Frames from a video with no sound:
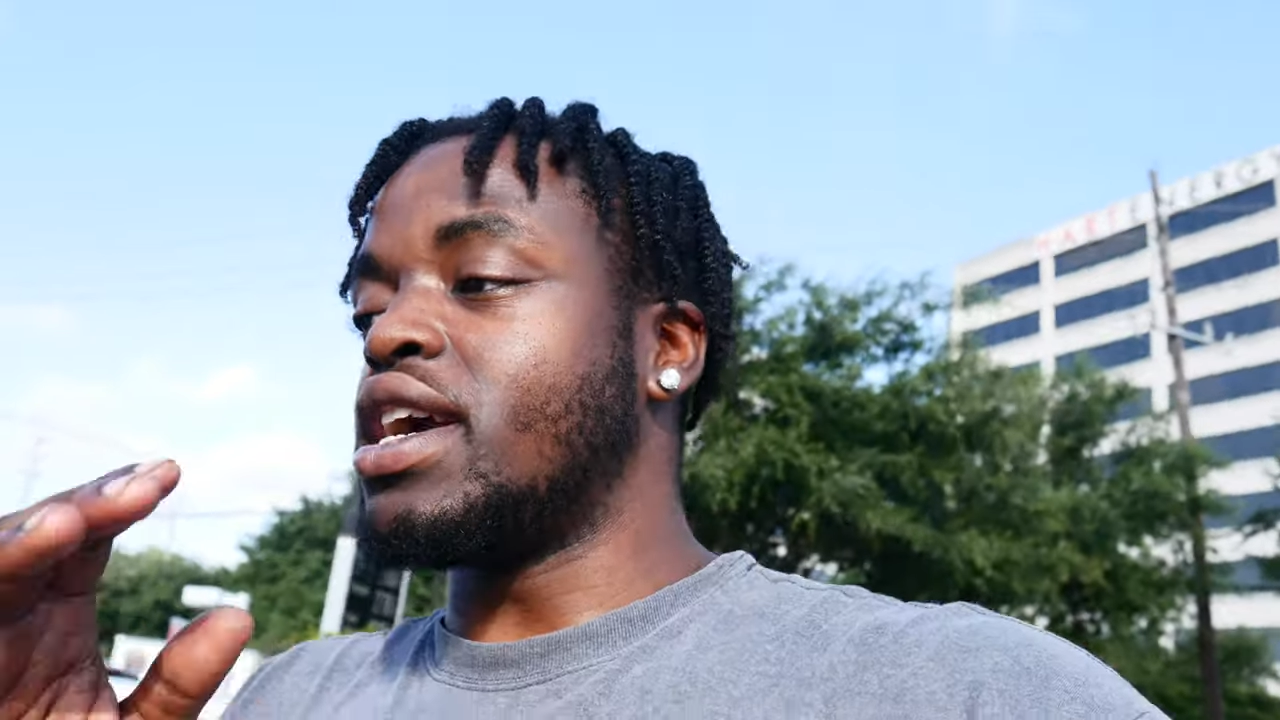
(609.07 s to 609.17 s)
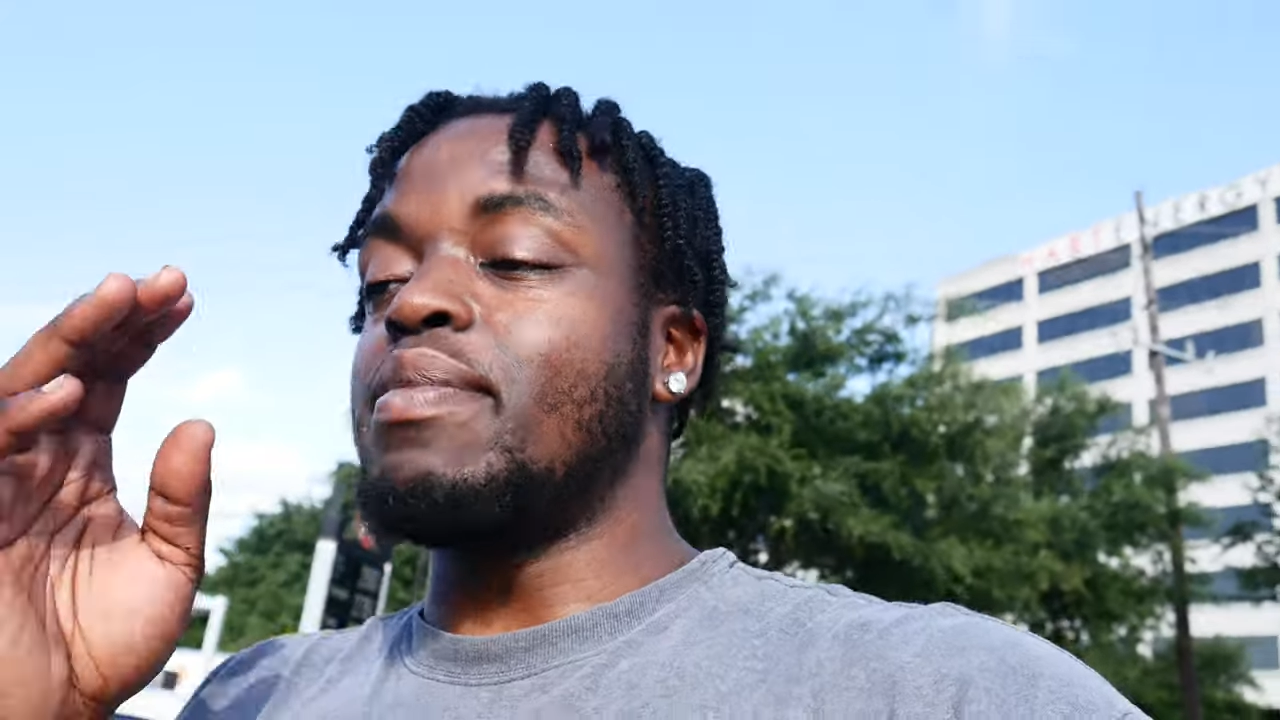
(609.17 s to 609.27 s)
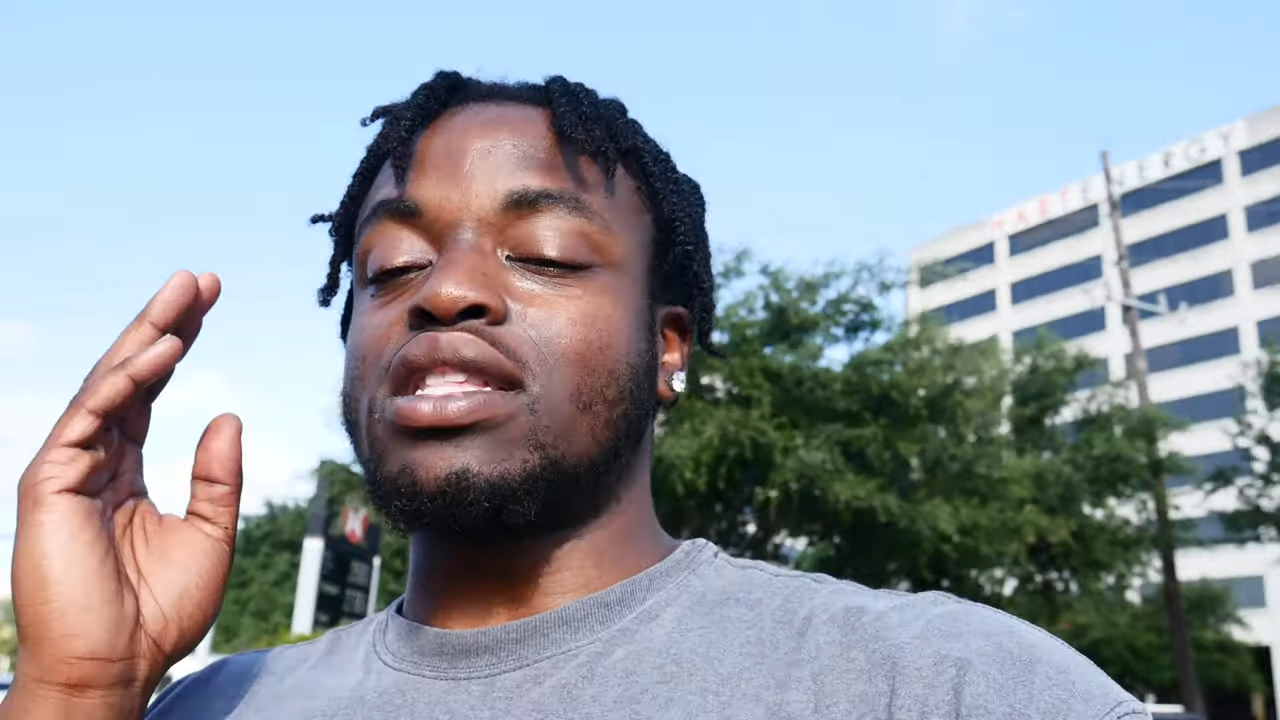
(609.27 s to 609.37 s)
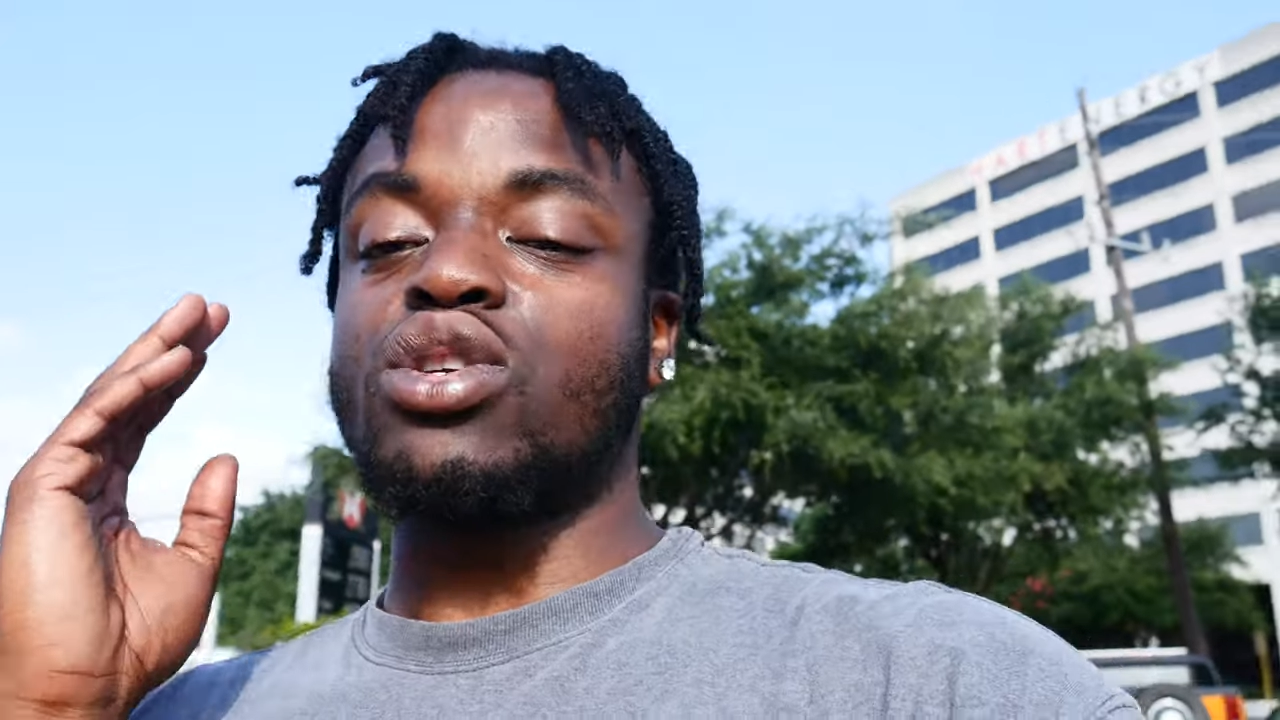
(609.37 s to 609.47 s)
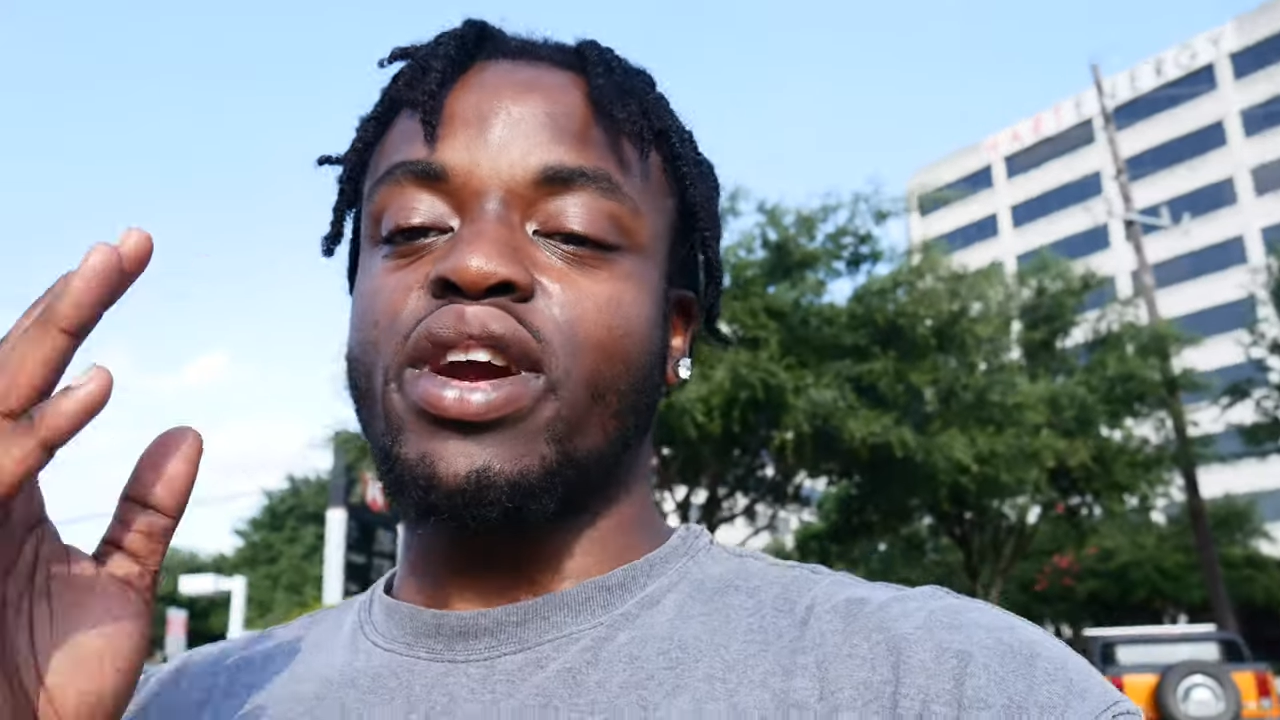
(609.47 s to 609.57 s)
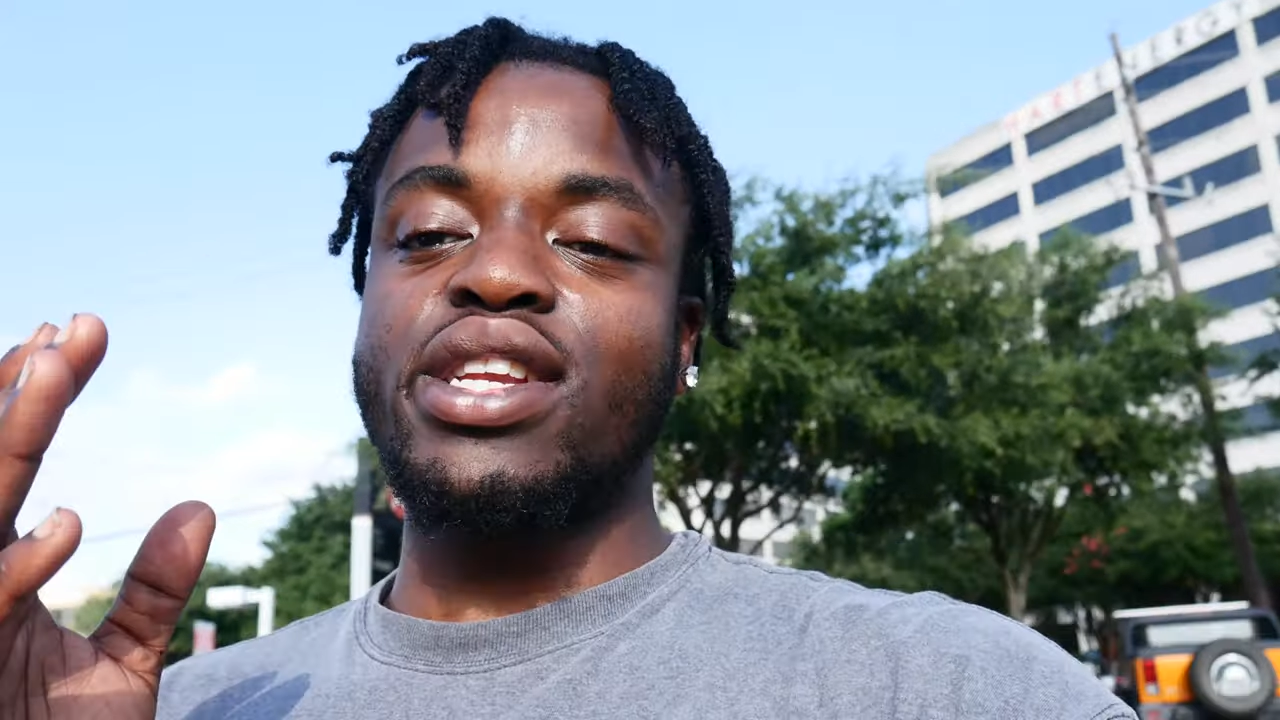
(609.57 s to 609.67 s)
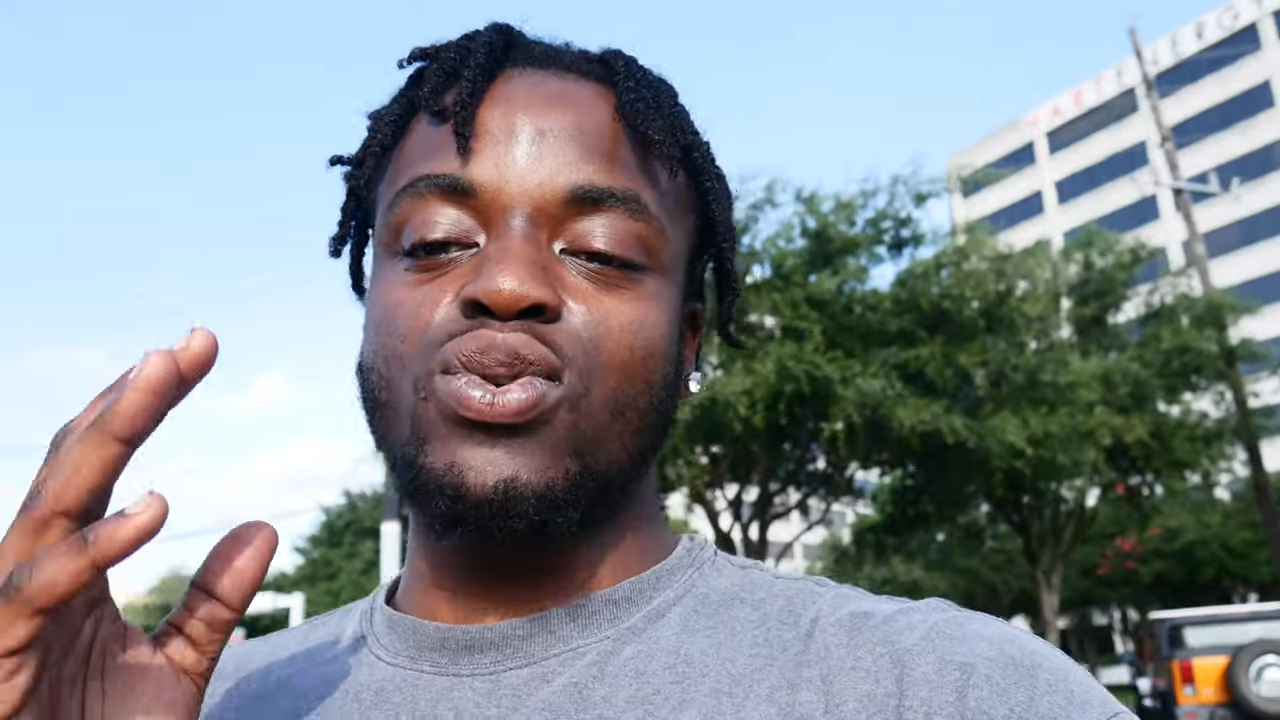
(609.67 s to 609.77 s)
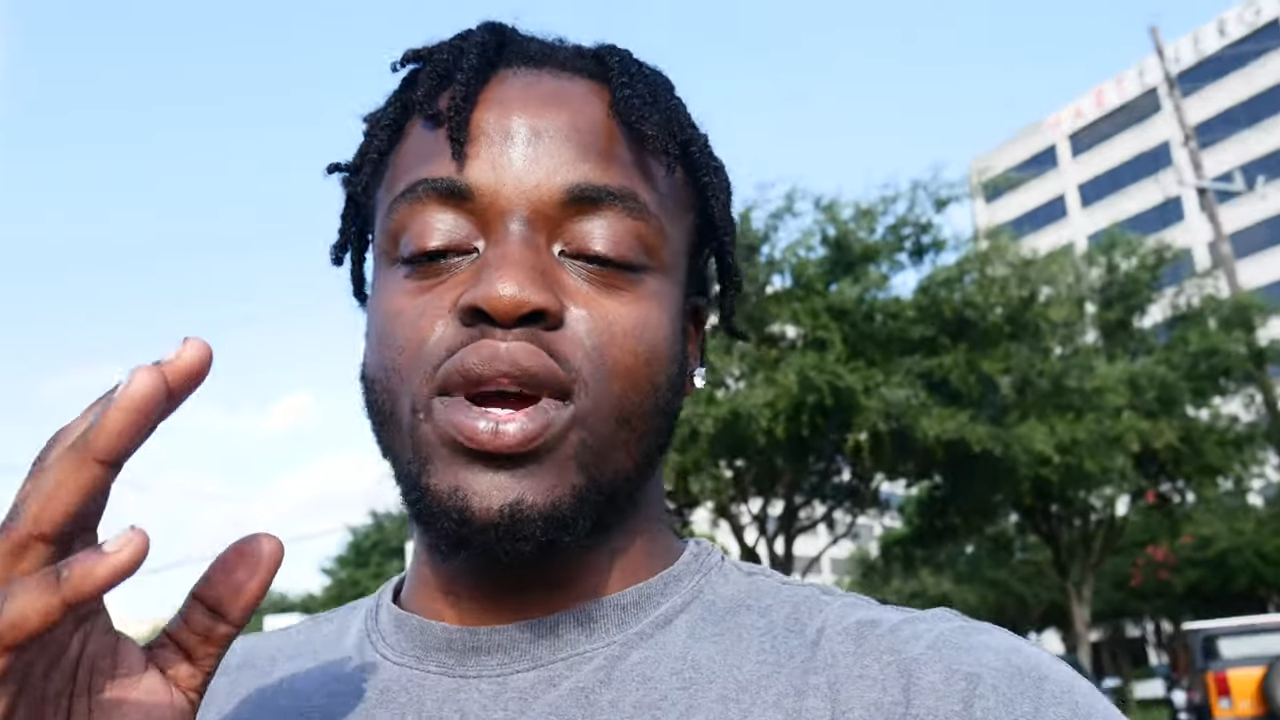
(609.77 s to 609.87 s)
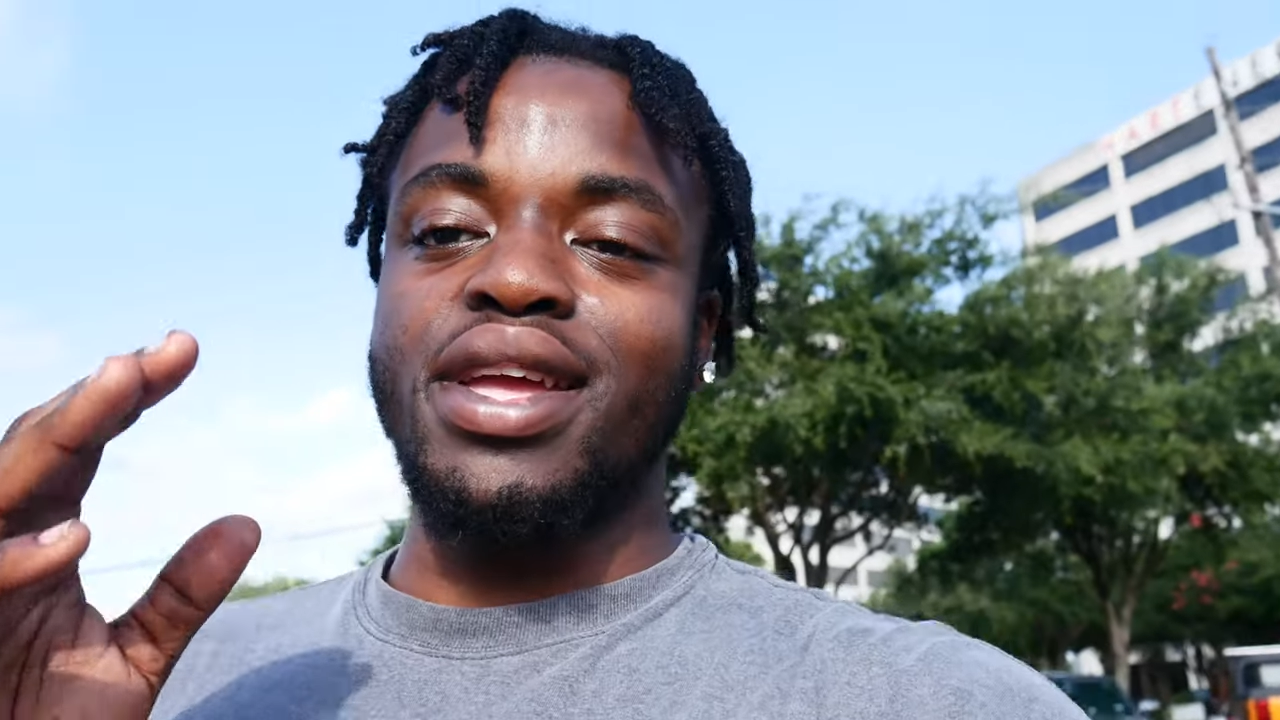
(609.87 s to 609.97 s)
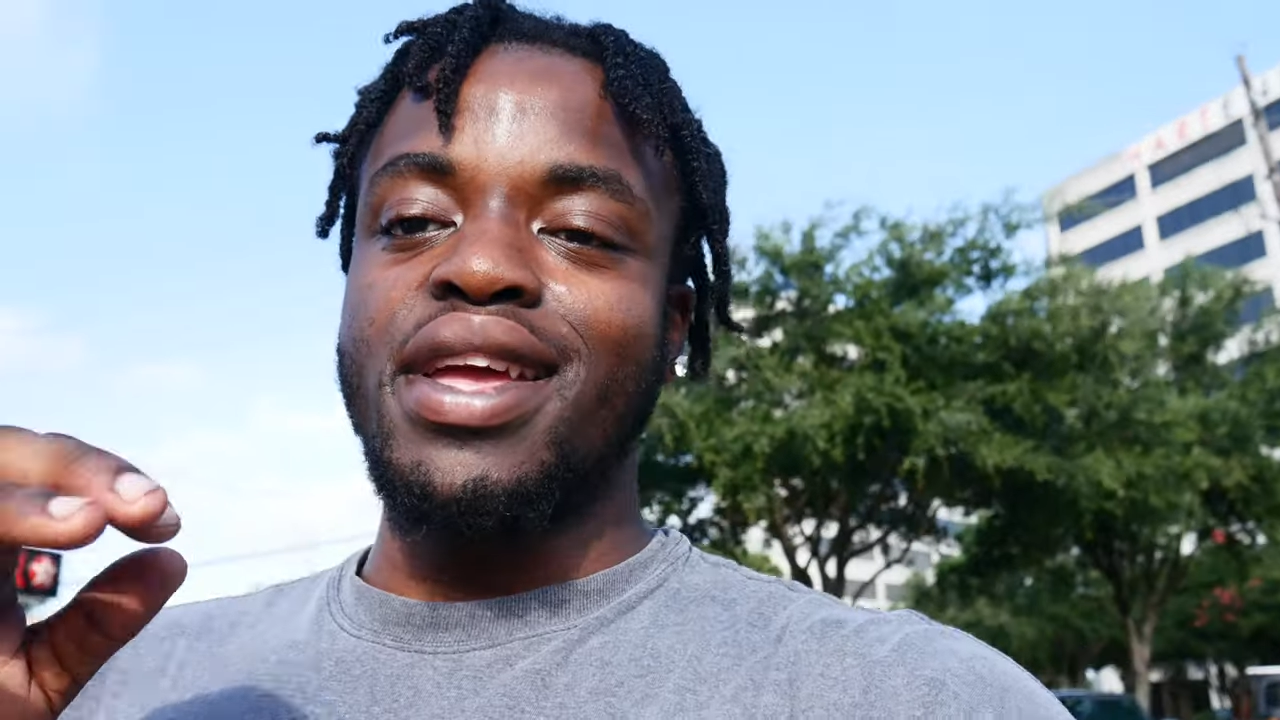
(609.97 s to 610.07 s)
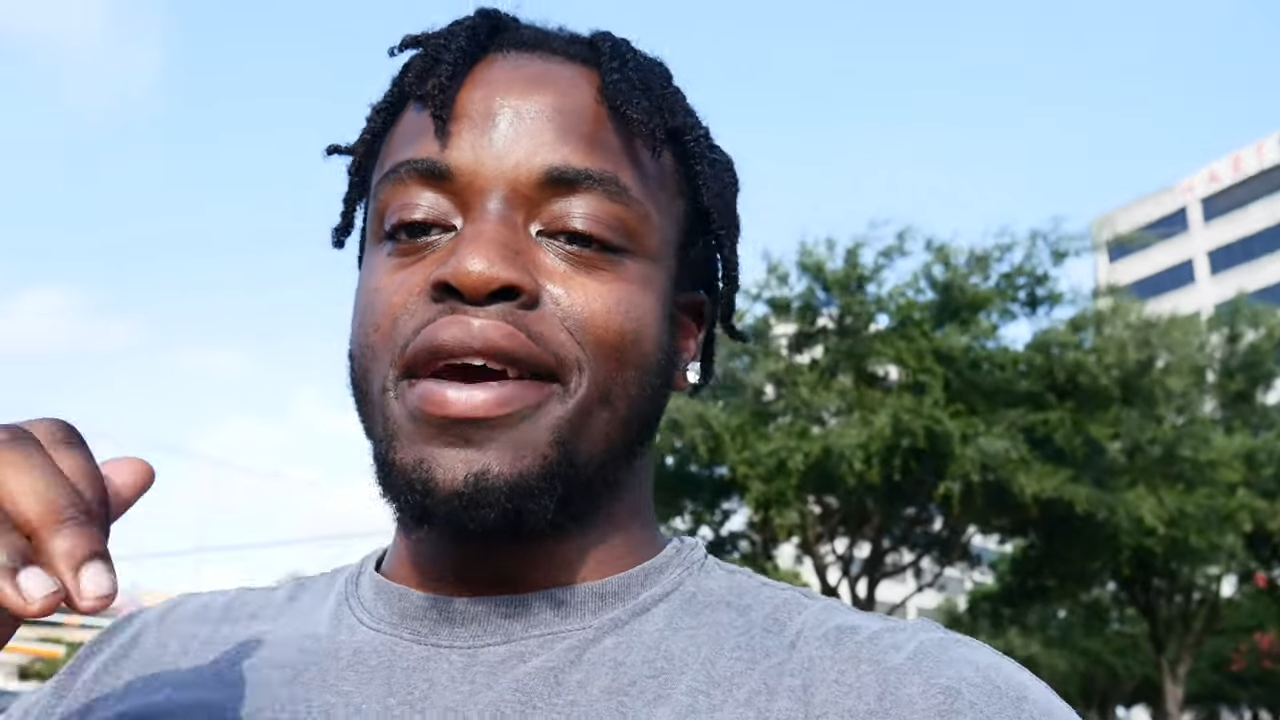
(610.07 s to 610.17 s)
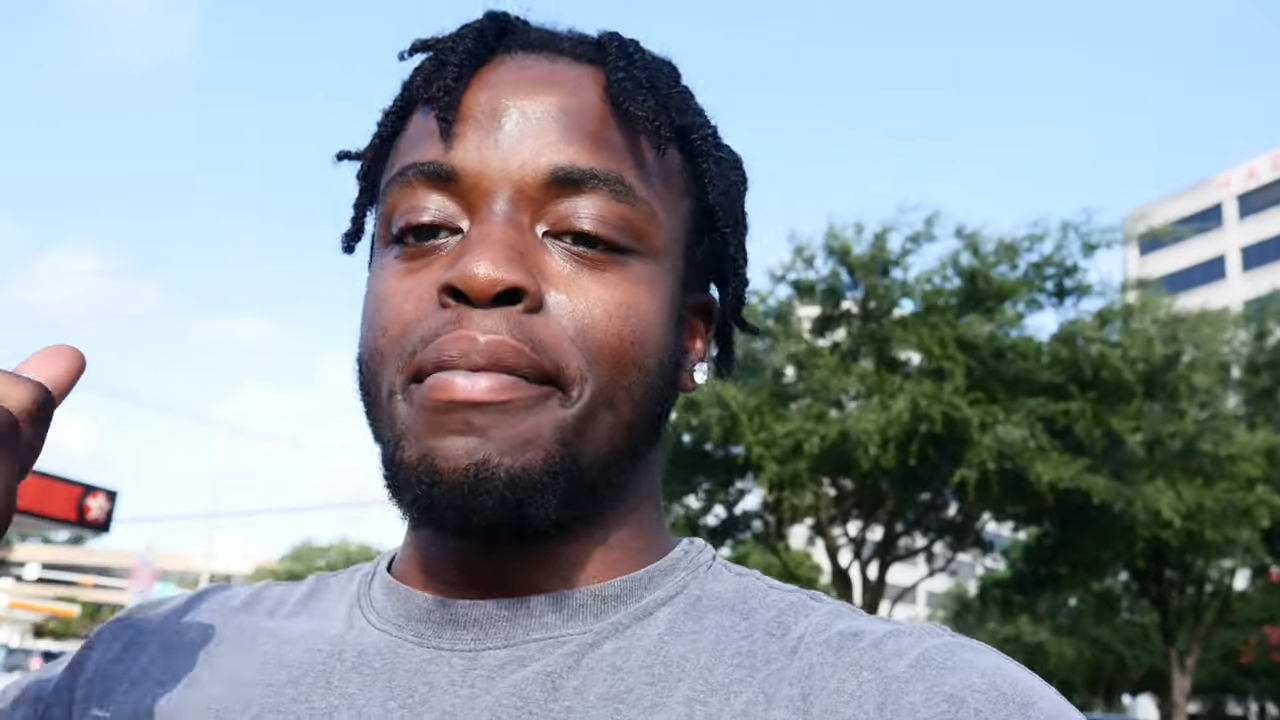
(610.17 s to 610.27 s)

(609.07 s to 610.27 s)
I'm about to graduate.